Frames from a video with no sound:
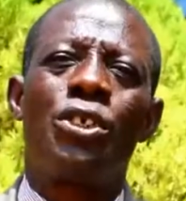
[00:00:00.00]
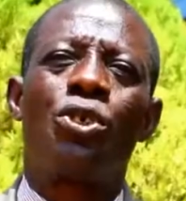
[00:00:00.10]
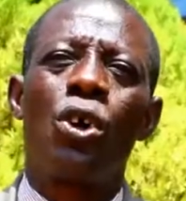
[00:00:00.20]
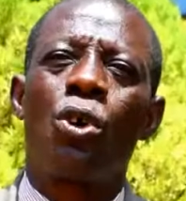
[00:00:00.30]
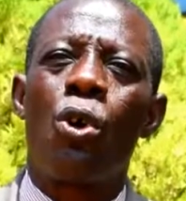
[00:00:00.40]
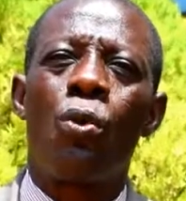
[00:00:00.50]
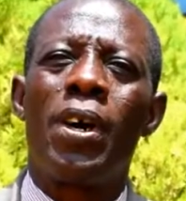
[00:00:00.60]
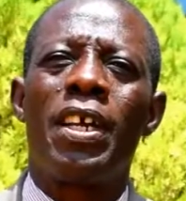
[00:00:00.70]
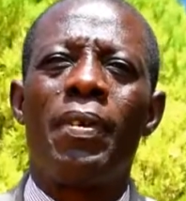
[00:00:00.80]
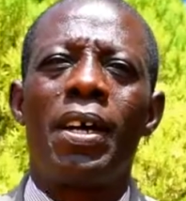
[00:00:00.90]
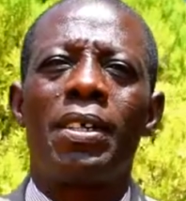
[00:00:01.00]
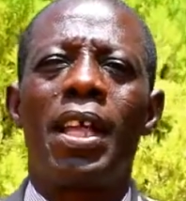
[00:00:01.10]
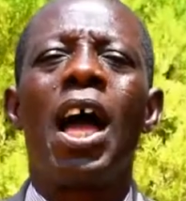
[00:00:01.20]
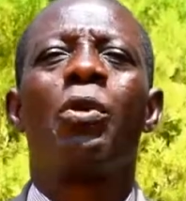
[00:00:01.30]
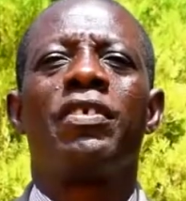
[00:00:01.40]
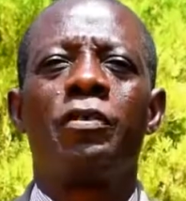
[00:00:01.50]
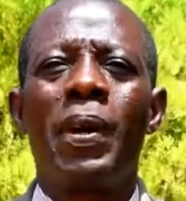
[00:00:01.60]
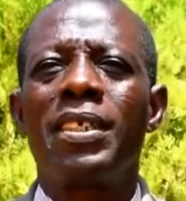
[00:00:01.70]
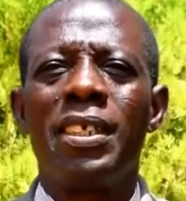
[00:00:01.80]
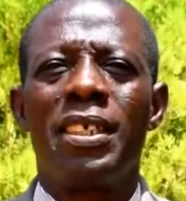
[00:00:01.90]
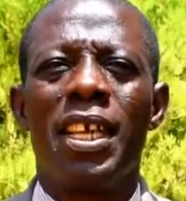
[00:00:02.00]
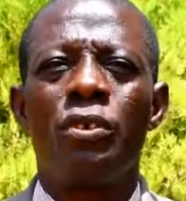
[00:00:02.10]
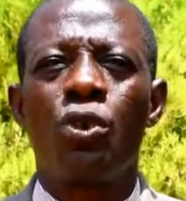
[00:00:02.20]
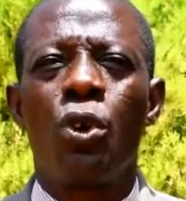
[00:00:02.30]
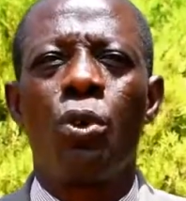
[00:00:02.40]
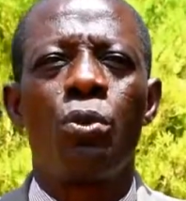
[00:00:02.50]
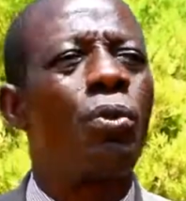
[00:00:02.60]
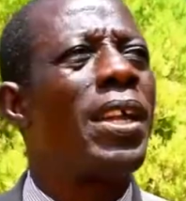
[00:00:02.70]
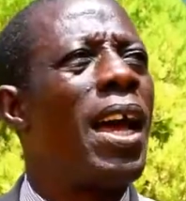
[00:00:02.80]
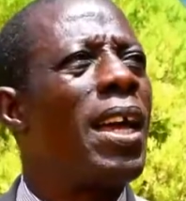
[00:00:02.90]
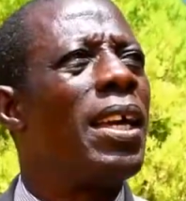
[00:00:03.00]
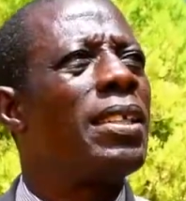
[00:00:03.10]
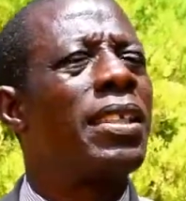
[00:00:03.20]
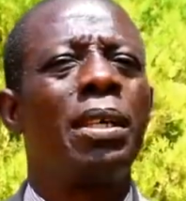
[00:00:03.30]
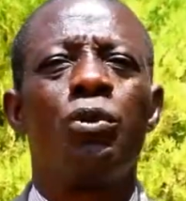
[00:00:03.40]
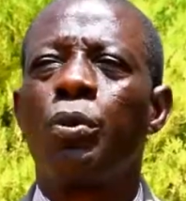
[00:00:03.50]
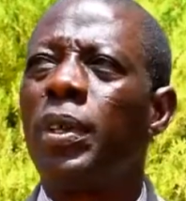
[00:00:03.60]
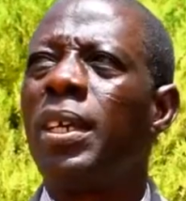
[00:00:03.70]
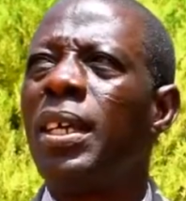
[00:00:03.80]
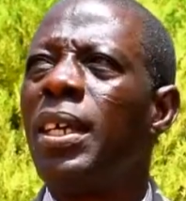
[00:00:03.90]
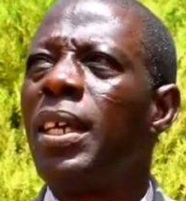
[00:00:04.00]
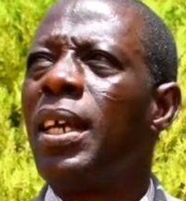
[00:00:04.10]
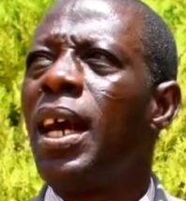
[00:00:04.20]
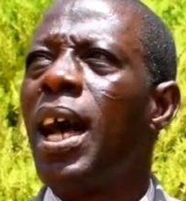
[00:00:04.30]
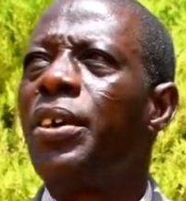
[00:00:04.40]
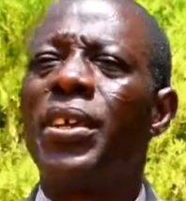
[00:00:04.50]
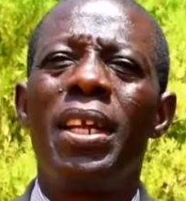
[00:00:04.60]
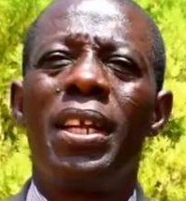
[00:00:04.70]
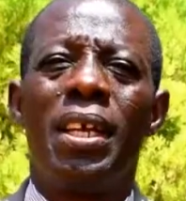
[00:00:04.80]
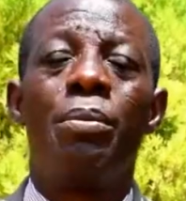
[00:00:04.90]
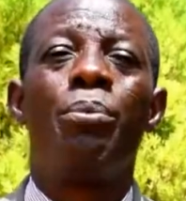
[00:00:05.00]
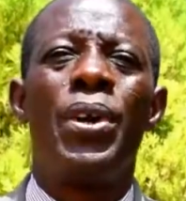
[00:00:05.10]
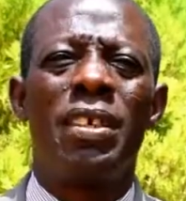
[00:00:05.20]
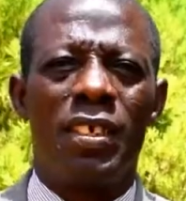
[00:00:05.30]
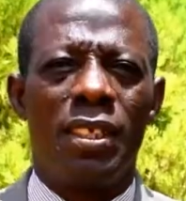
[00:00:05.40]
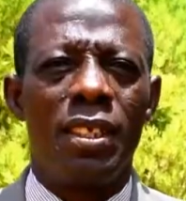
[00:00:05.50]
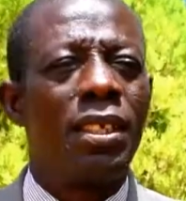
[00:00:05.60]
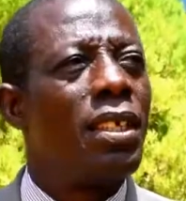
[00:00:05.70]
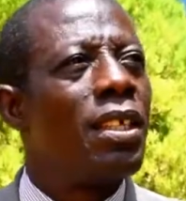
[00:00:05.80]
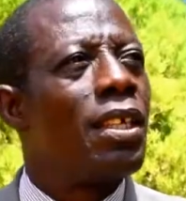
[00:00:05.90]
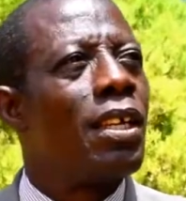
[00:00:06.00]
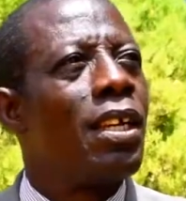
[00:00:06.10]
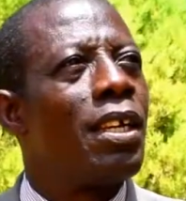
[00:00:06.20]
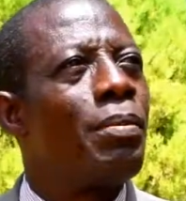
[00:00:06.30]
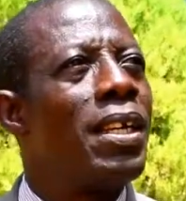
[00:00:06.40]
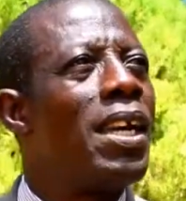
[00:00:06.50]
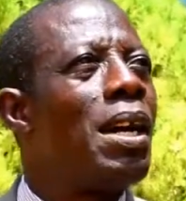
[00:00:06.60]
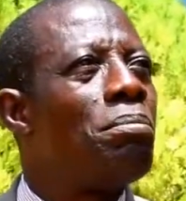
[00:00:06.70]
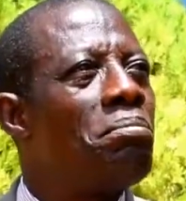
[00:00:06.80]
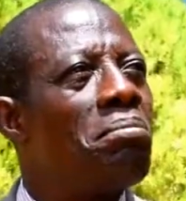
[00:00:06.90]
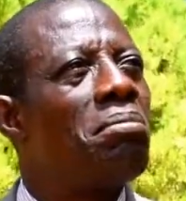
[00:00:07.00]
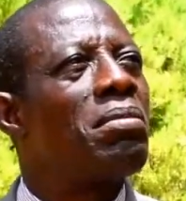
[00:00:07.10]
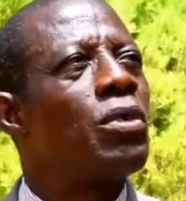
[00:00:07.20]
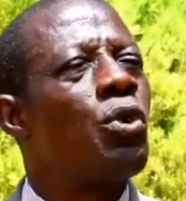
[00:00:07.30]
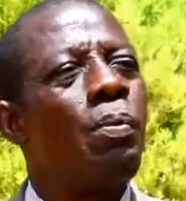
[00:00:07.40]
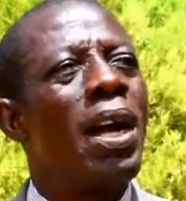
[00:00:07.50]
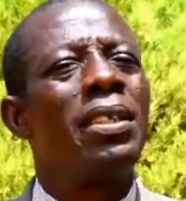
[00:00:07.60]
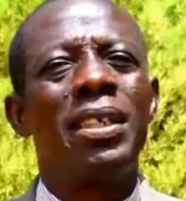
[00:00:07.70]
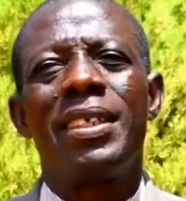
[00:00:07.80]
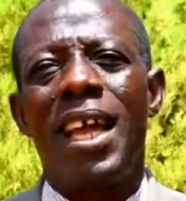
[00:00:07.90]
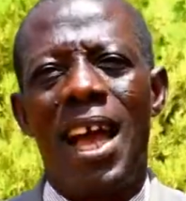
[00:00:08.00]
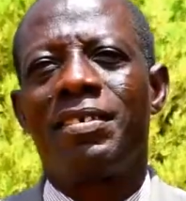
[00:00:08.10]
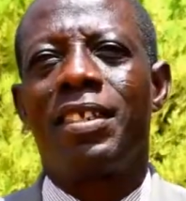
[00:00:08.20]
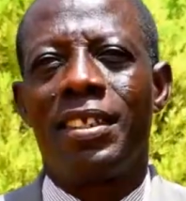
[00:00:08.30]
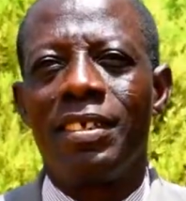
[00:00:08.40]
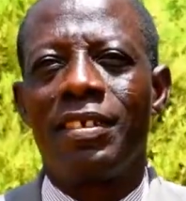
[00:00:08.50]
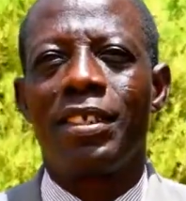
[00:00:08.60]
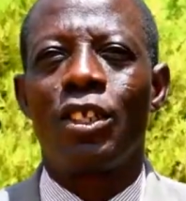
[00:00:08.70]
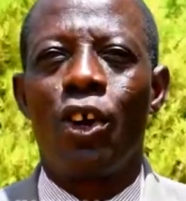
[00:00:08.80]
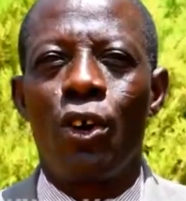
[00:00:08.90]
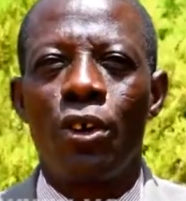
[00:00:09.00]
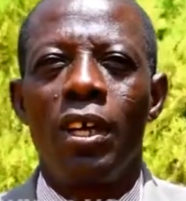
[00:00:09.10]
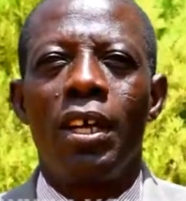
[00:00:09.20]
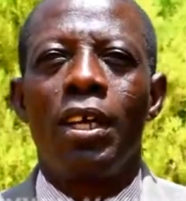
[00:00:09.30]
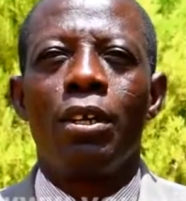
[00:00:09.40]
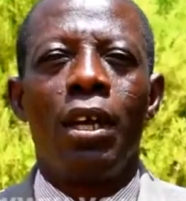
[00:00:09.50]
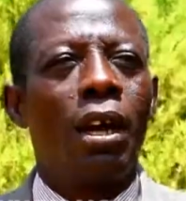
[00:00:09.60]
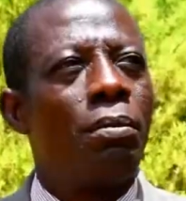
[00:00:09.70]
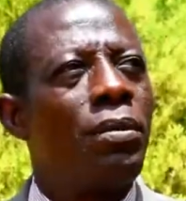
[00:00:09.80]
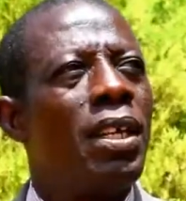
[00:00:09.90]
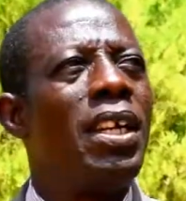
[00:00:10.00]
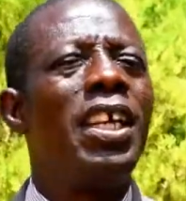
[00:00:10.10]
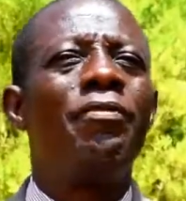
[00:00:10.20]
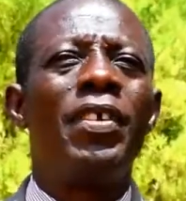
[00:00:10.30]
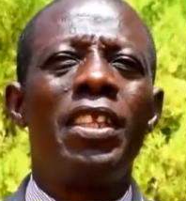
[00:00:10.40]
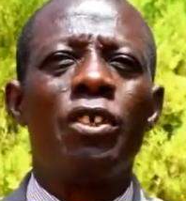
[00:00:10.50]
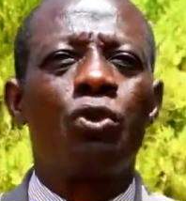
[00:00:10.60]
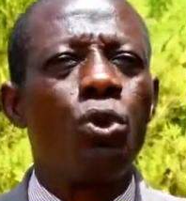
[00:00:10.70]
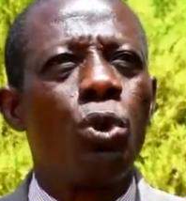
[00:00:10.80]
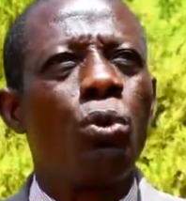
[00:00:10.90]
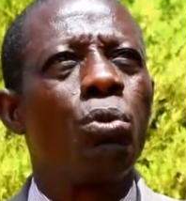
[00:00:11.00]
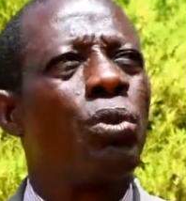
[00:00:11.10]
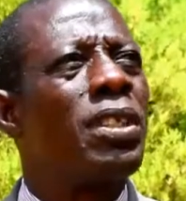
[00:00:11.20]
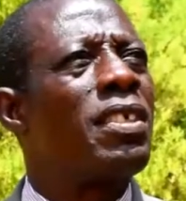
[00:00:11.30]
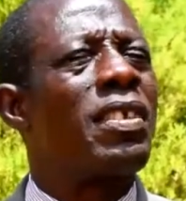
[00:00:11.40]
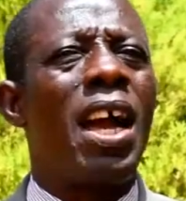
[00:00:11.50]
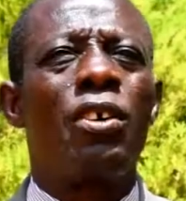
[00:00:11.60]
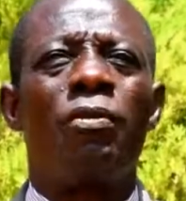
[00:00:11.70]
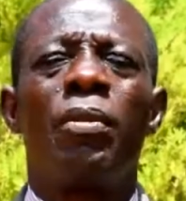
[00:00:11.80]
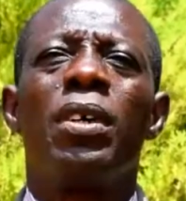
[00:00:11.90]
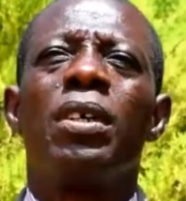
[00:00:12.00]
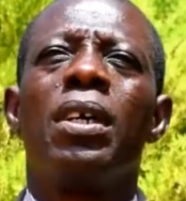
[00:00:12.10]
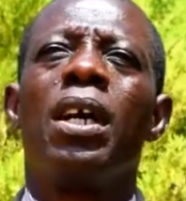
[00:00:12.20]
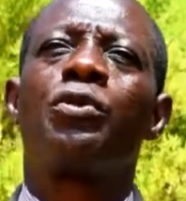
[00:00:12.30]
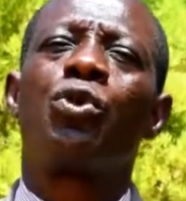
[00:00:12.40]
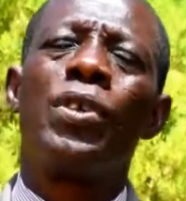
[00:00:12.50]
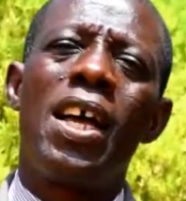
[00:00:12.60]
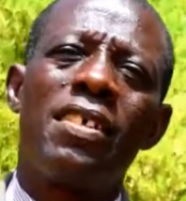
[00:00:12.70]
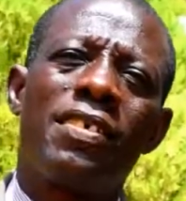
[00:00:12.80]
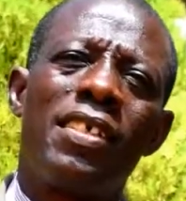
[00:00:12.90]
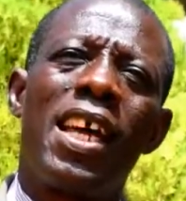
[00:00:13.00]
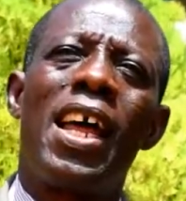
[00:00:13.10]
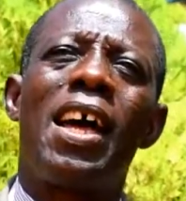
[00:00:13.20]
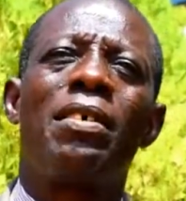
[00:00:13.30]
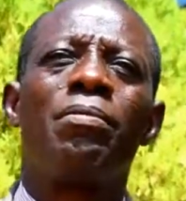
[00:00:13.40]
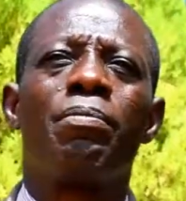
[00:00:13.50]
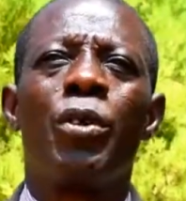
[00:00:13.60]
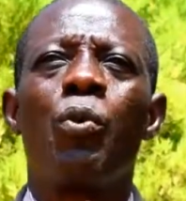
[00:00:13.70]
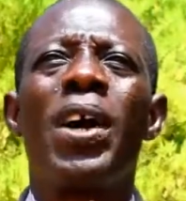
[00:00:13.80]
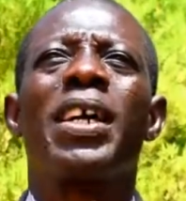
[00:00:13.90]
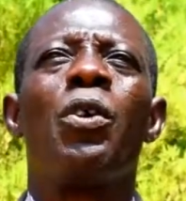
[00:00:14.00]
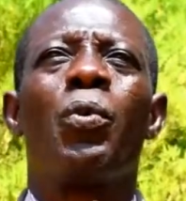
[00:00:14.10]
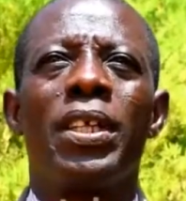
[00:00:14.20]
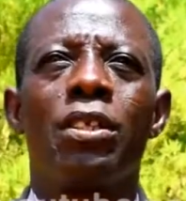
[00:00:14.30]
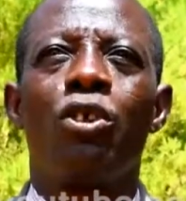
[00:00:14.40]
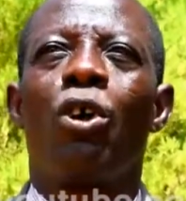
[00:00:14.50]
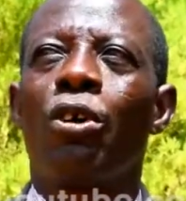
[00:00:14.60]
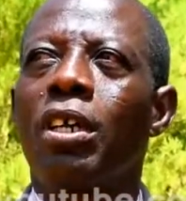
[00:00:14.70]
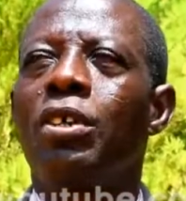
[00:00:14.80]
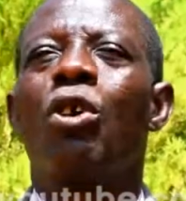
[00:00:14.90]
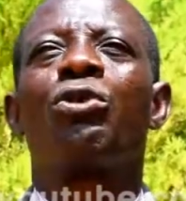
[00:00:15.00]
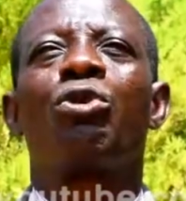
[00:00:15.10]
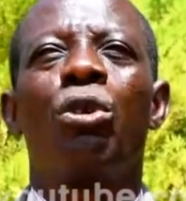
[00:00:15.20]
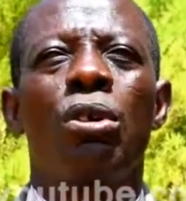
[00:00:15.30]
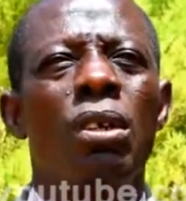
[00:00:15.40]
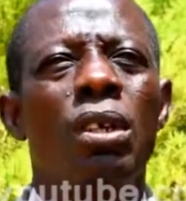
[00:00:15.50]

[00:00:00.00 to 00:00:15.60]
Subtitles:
shock or whatever. I was expecting it, and so when it came to me, I really embraced it. But human nature as it is, leaving the school with this kind of students that I've been working with, it also,